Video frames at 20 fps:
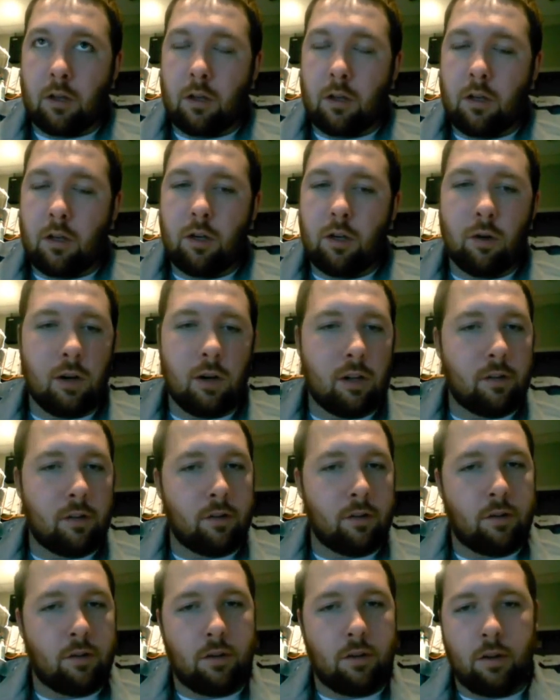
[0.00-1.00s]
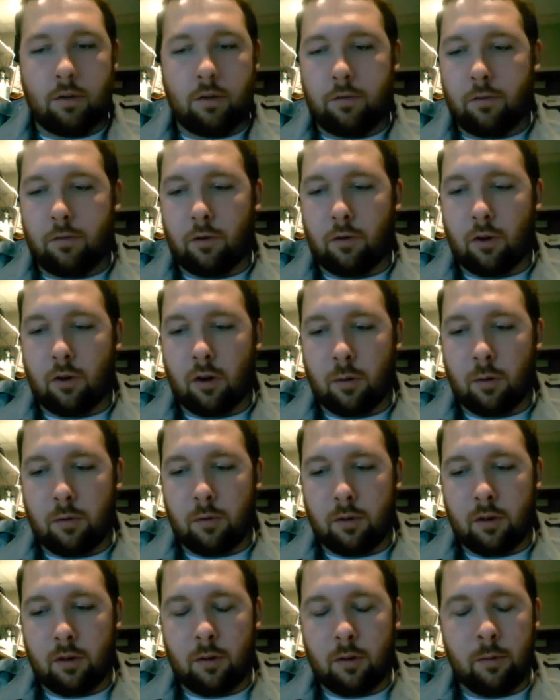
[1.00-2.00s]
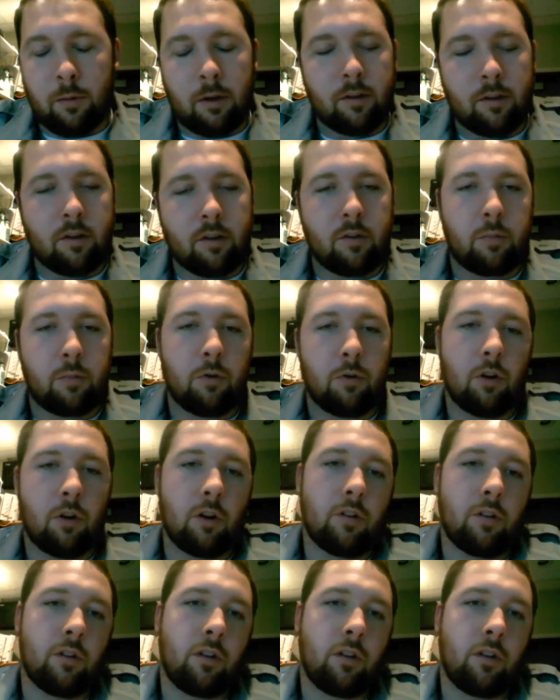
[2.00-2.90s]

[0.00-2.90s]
You go on the forums and the message boards,